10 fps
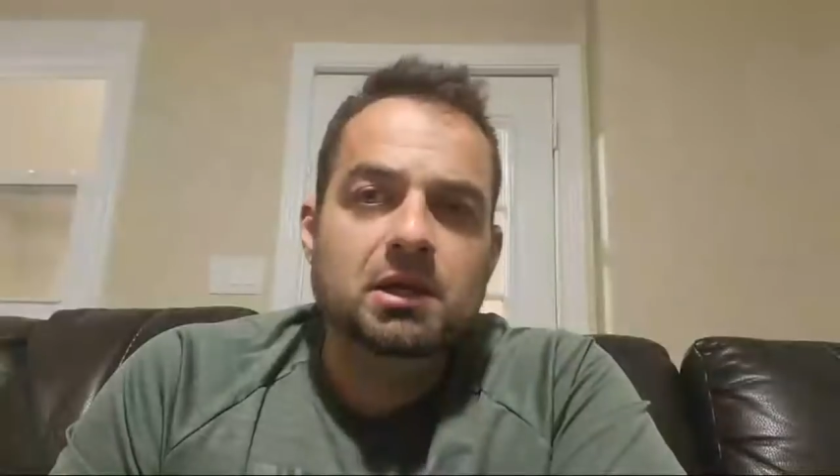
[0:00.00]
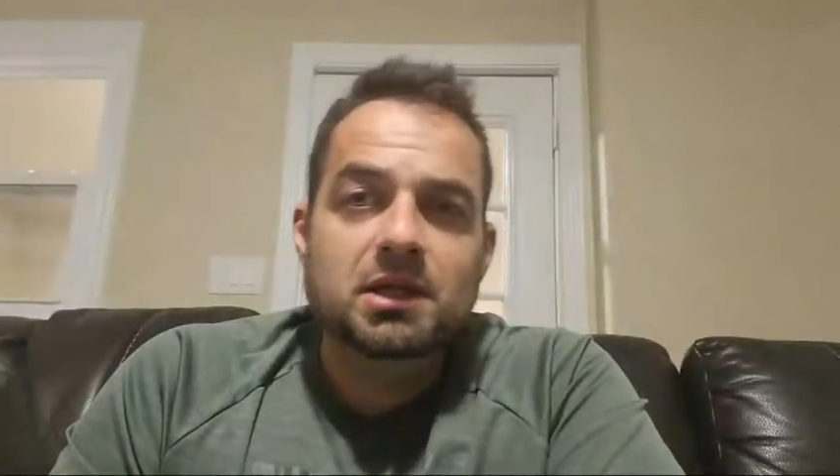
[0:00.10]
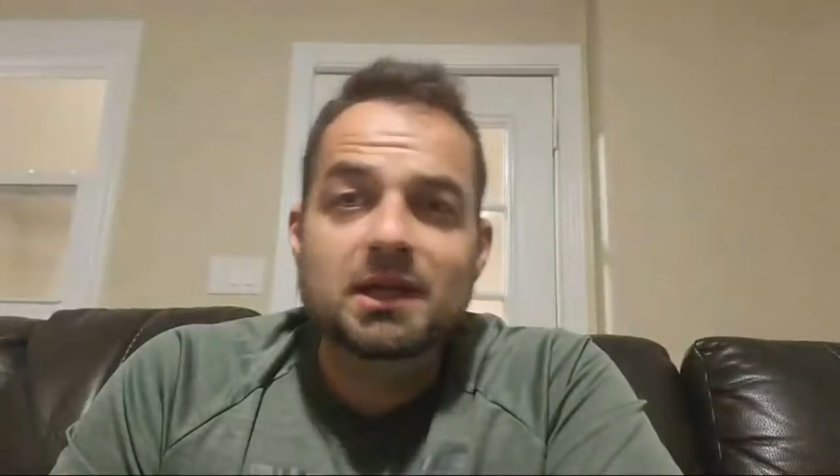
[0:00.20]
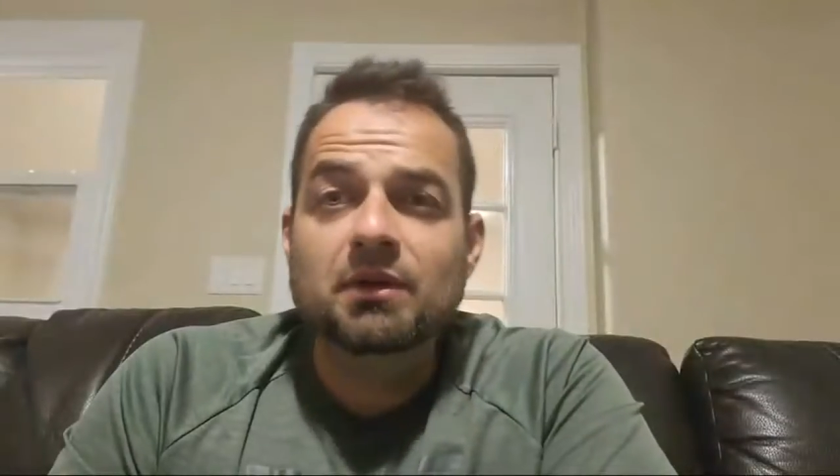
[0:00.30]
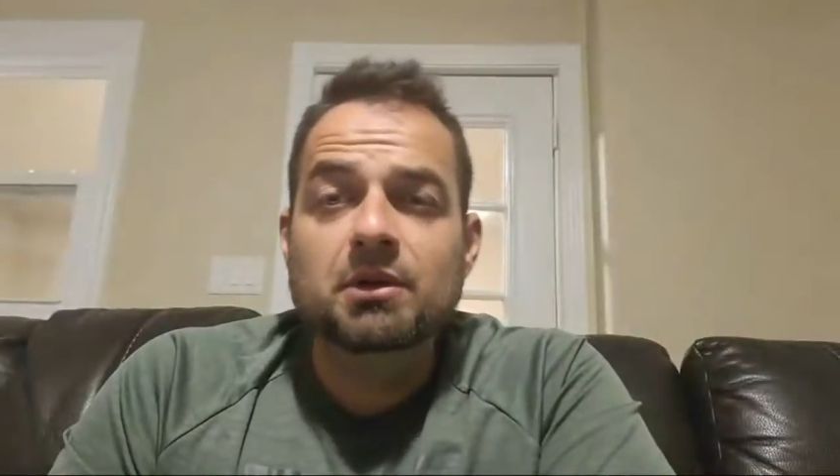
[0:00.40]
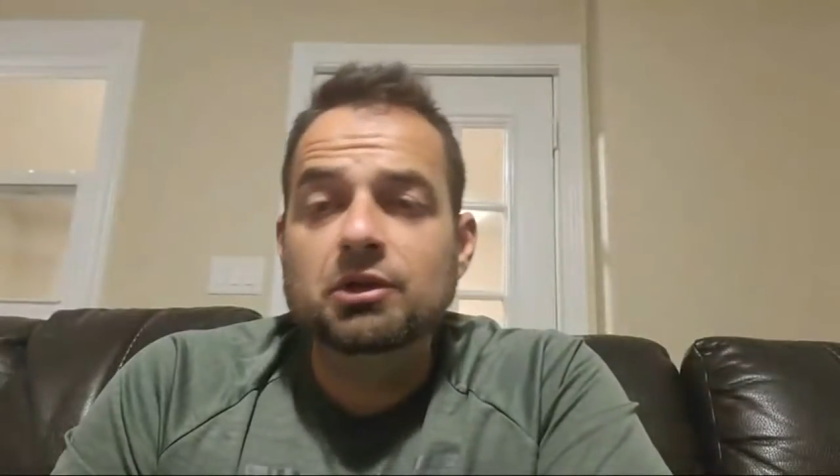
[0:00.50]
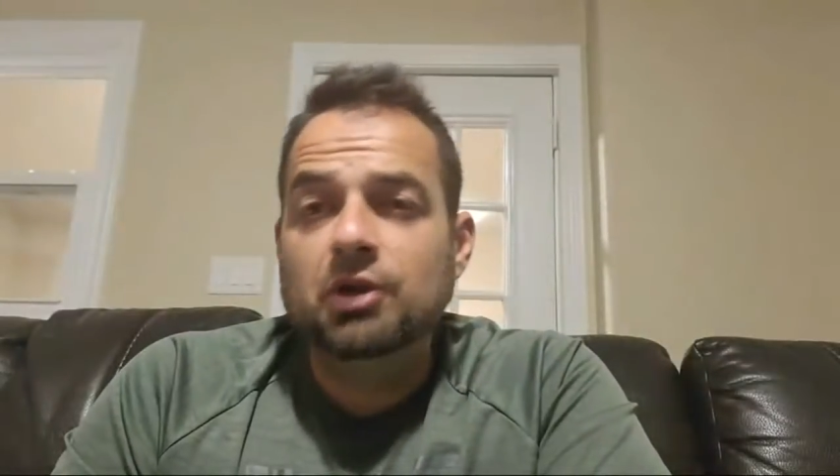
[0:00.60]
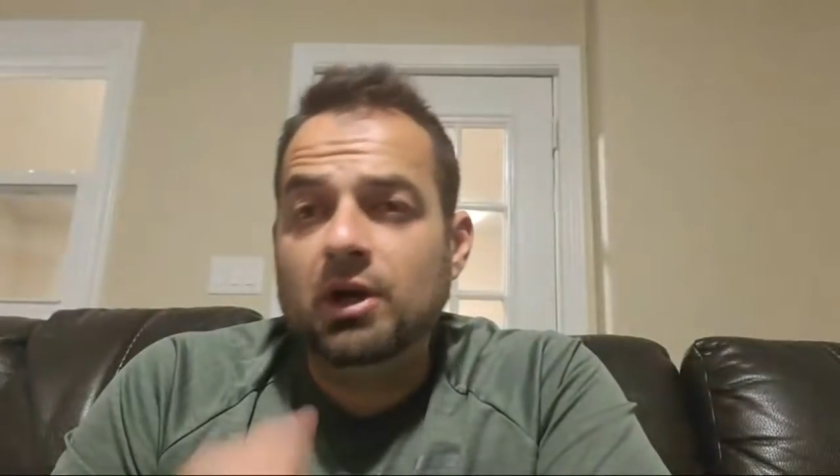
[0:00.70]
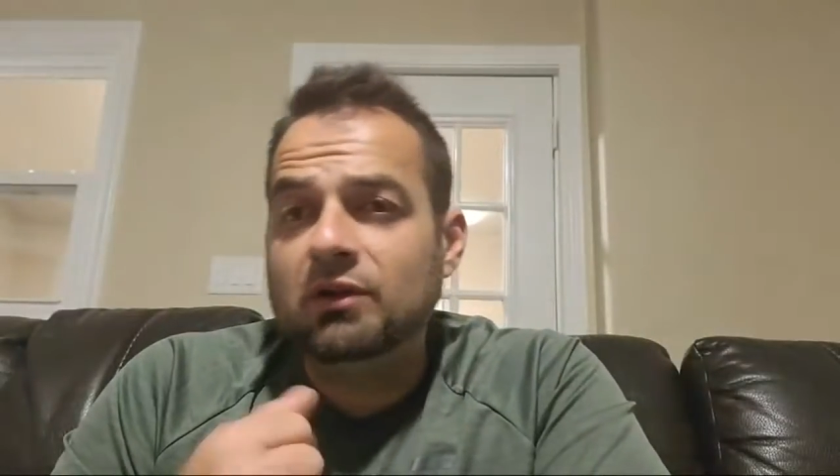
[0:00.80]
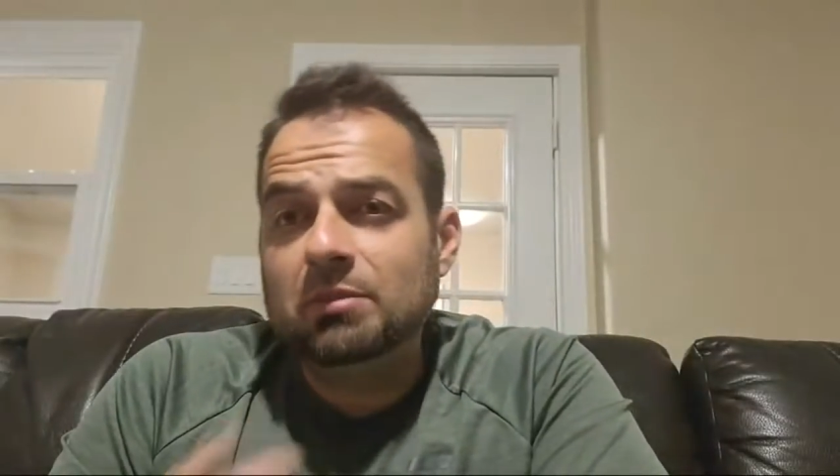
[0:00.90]
Even
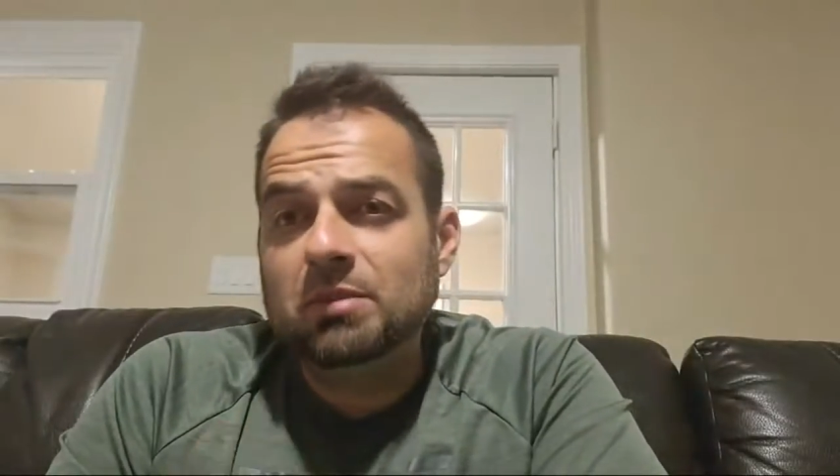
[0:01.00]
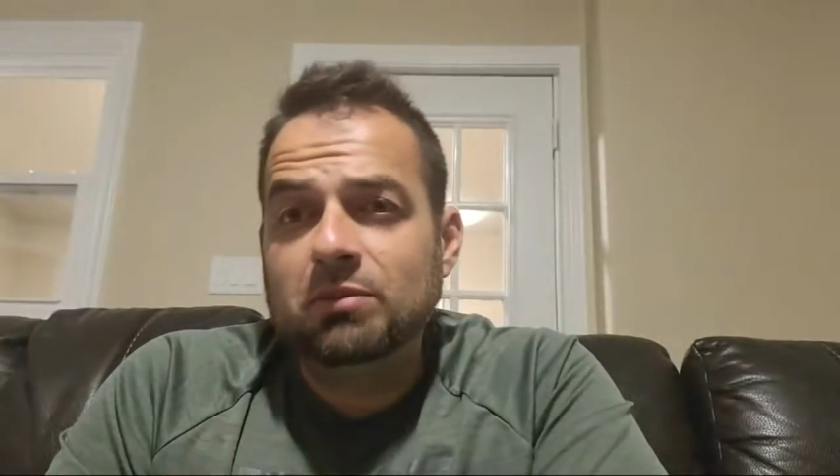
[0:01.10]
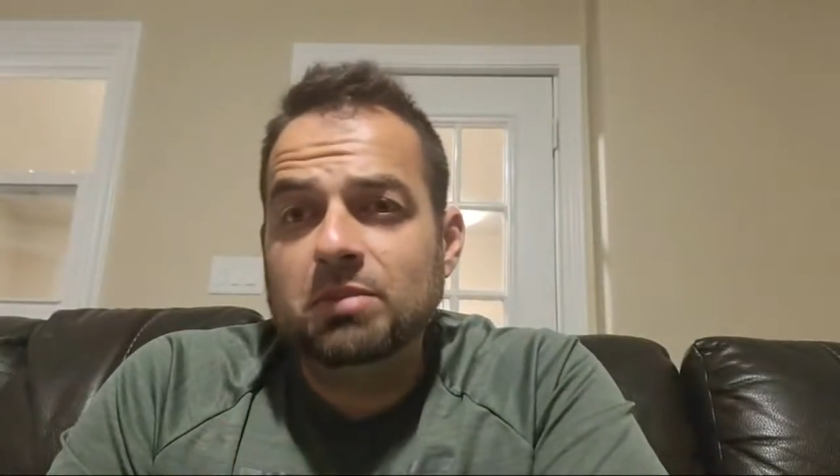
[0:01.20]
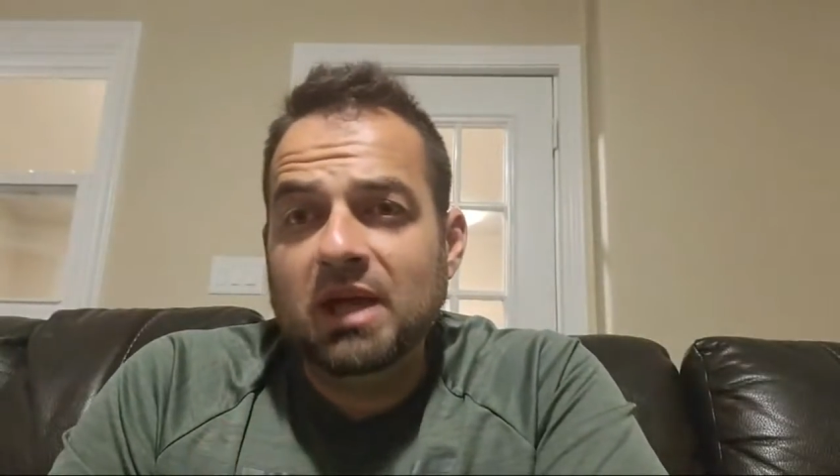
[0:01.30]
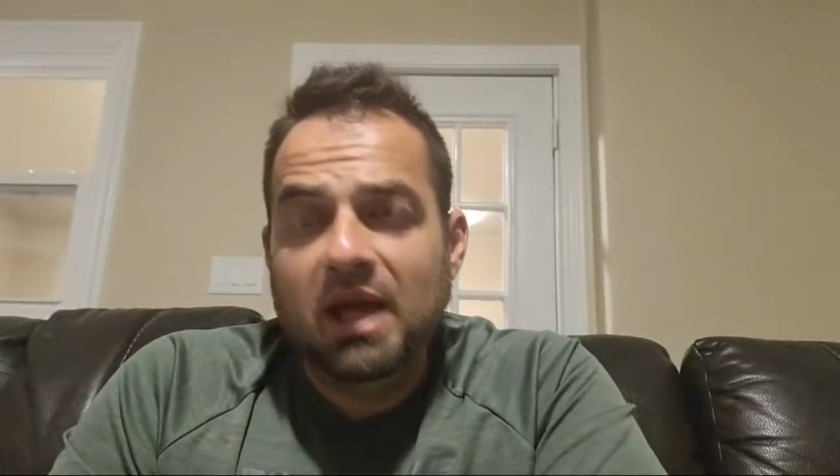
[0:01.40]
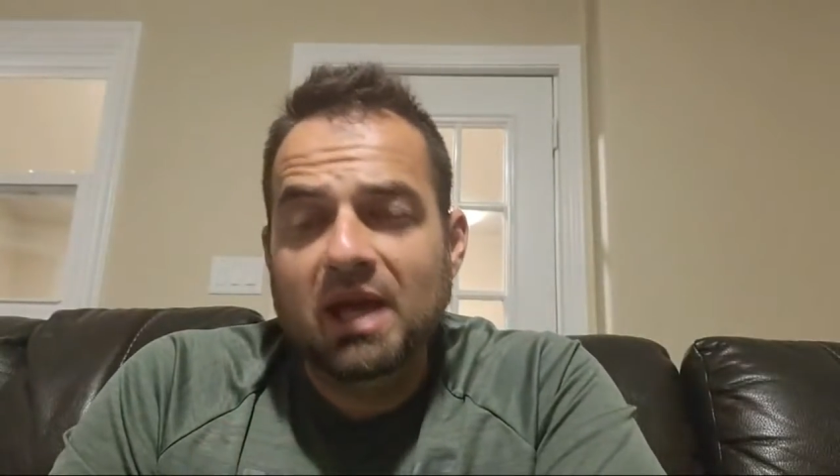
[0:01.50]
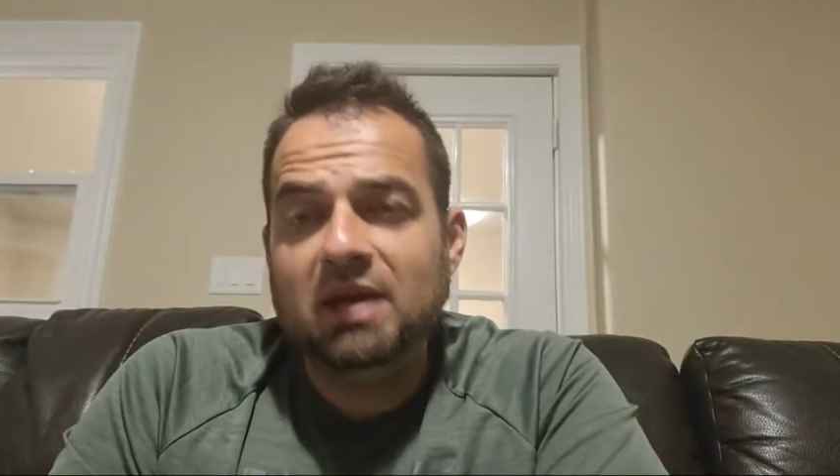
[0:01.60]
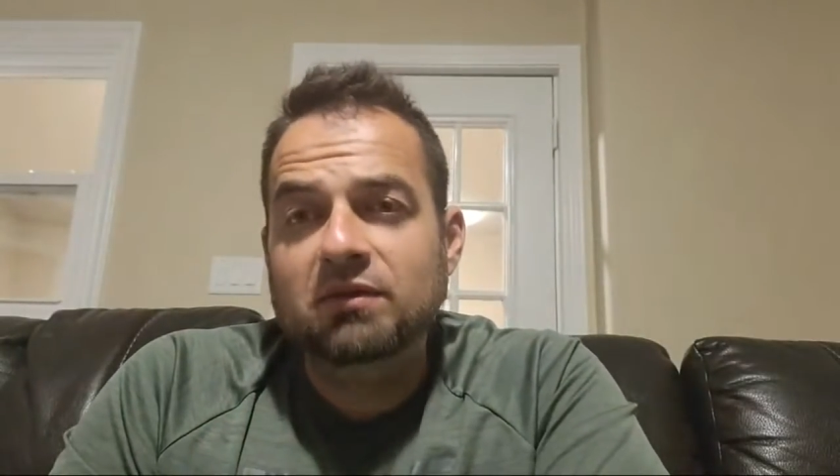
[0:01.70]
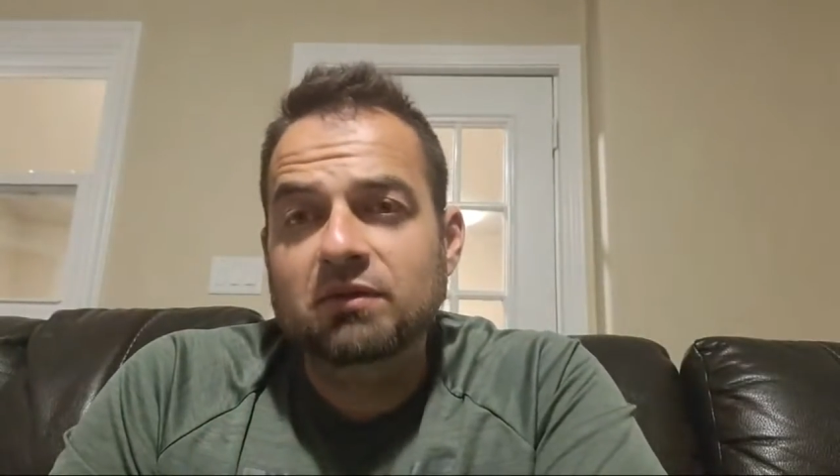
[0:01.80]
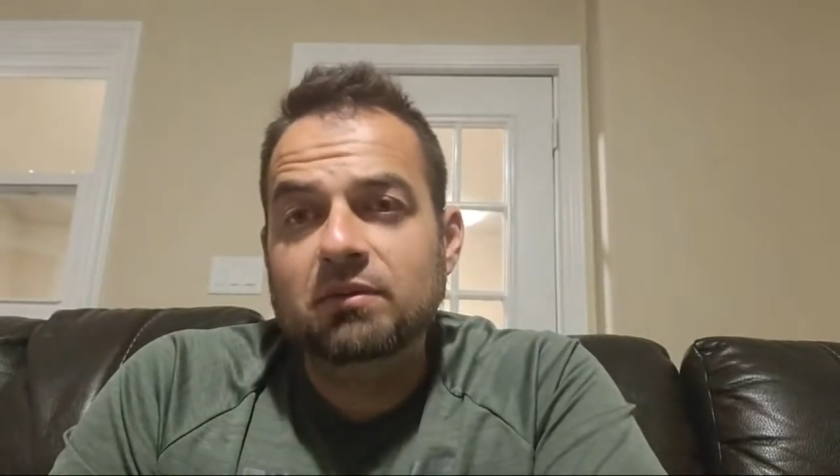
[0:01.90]
dogs that misbehave.